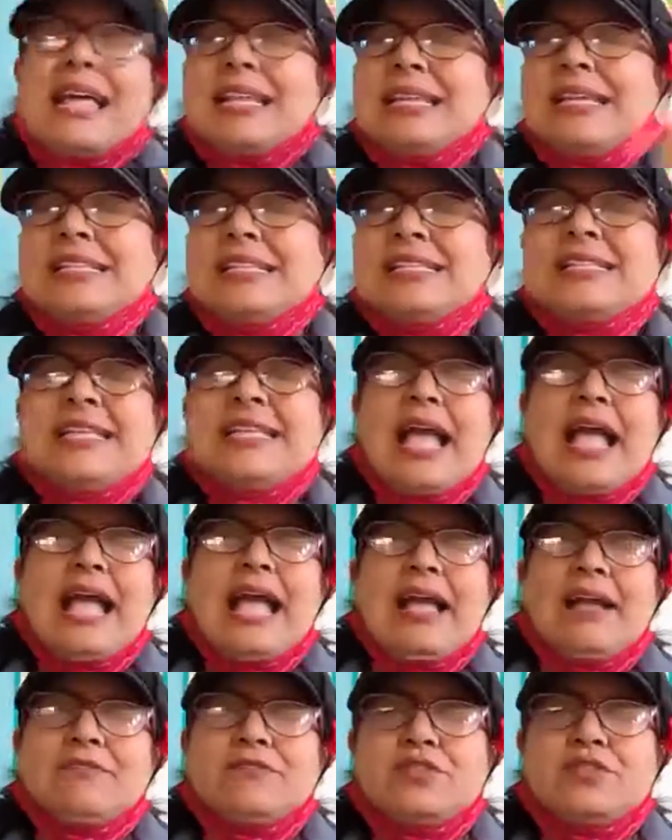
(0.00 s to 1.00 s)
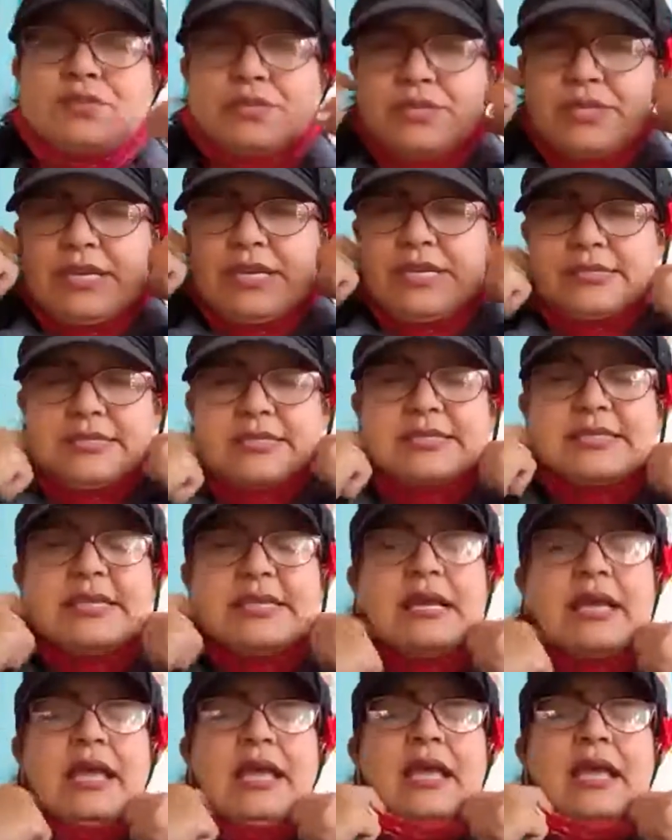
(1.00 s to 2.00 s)
Let's say I have two things.
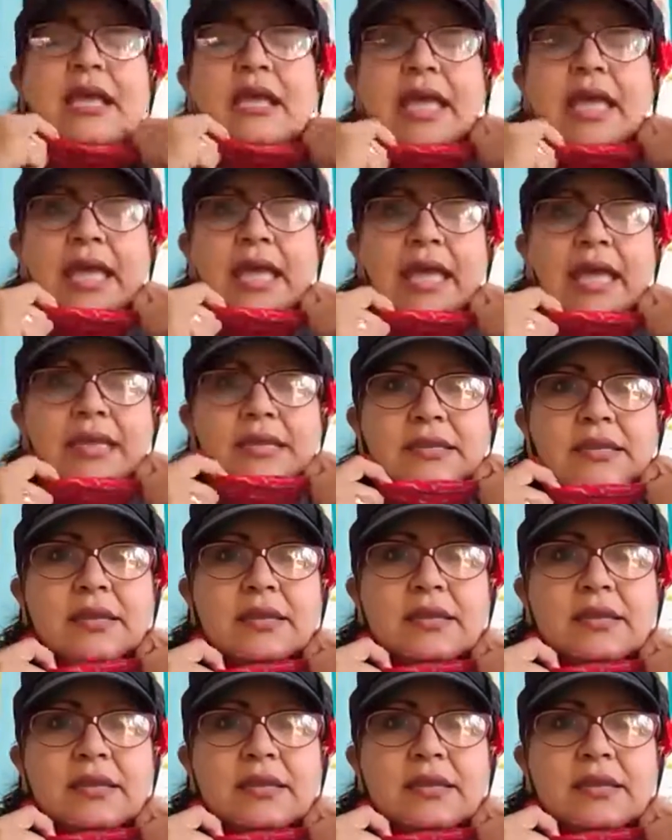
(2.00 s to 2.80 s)
And